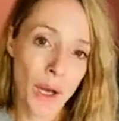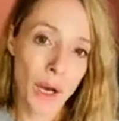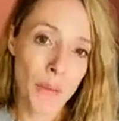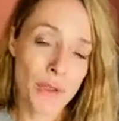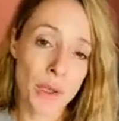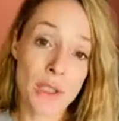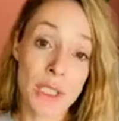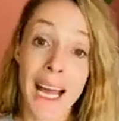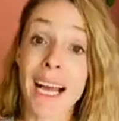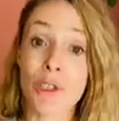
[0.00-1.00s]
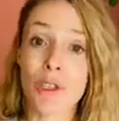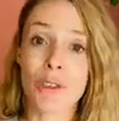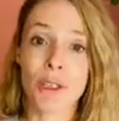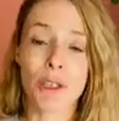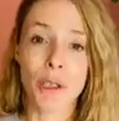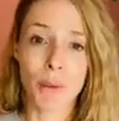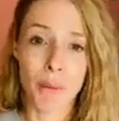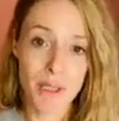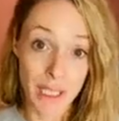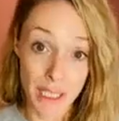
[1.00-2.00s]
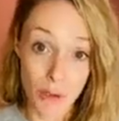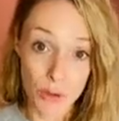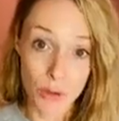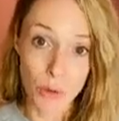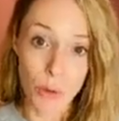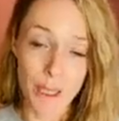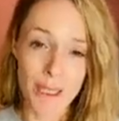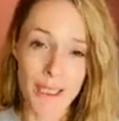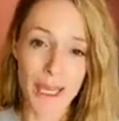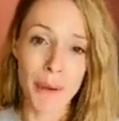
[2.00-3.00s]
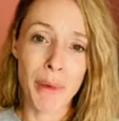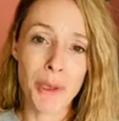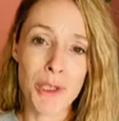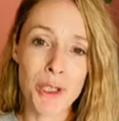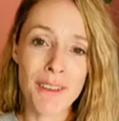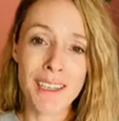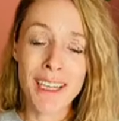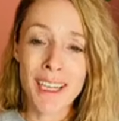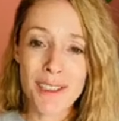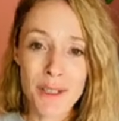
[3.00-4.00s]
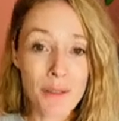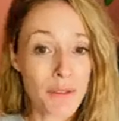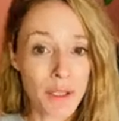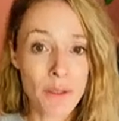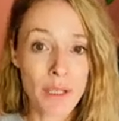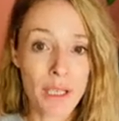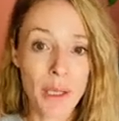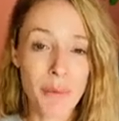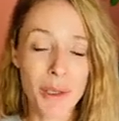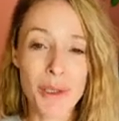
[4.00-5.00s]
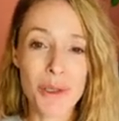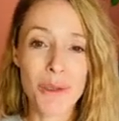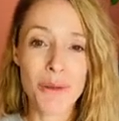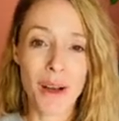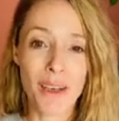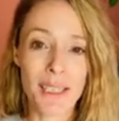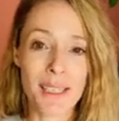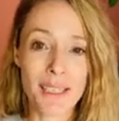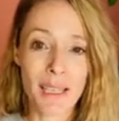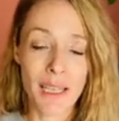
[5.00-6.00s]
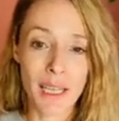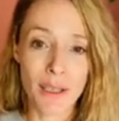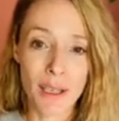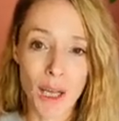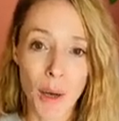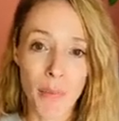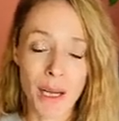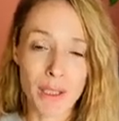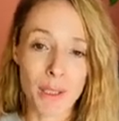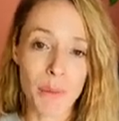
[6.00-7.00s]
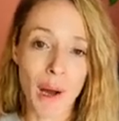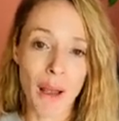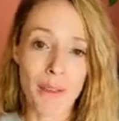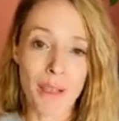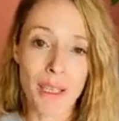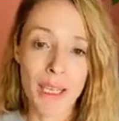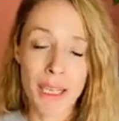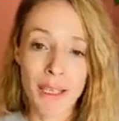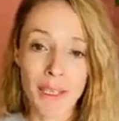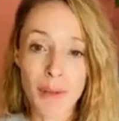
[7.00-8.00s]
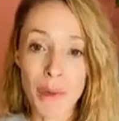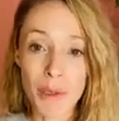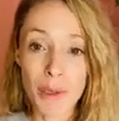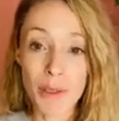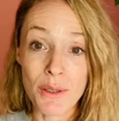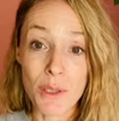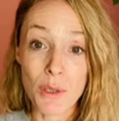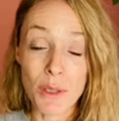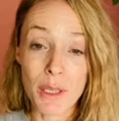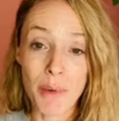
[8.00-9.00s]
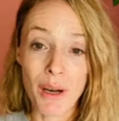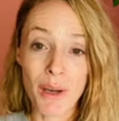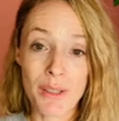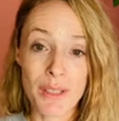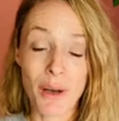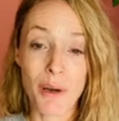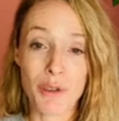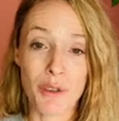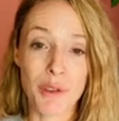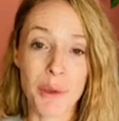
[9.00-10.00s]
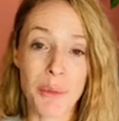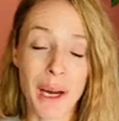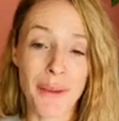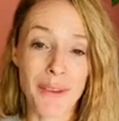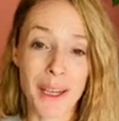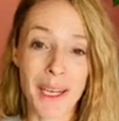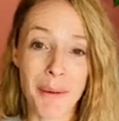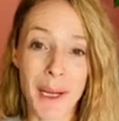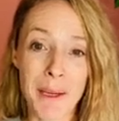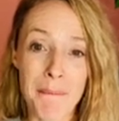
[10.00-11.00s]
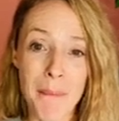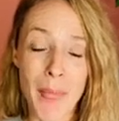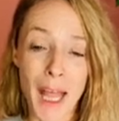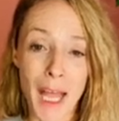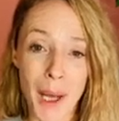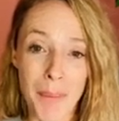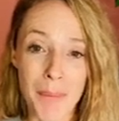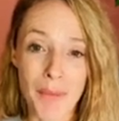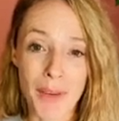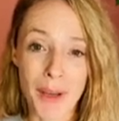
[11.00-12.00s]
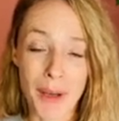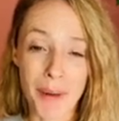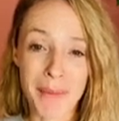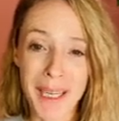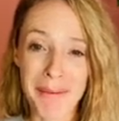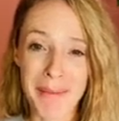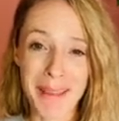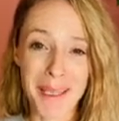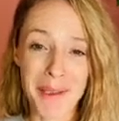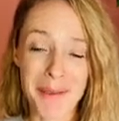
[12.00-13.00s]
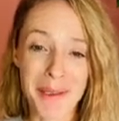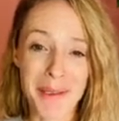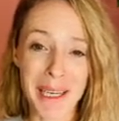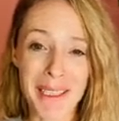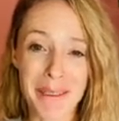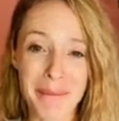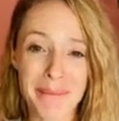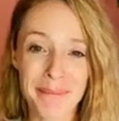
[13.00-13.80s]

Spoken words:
don't attach, a particular story to that emotion. Just feel that emotion arise and then come back to the breath. And these emotions usually pass after a few breaths anyway. And then you'll feel great.